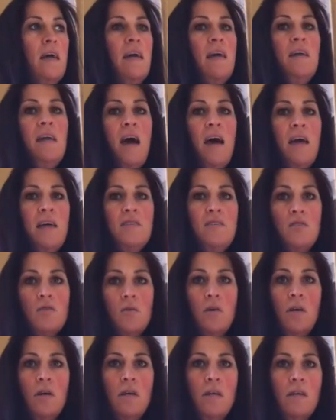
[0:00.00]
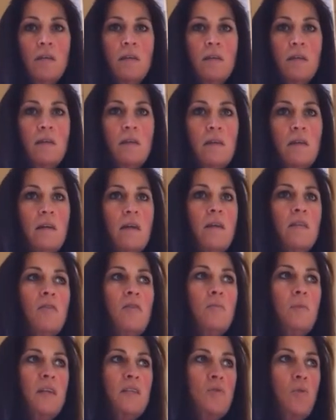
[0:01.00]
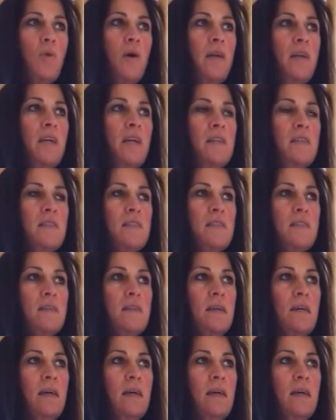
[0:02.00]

in high school through my 20s.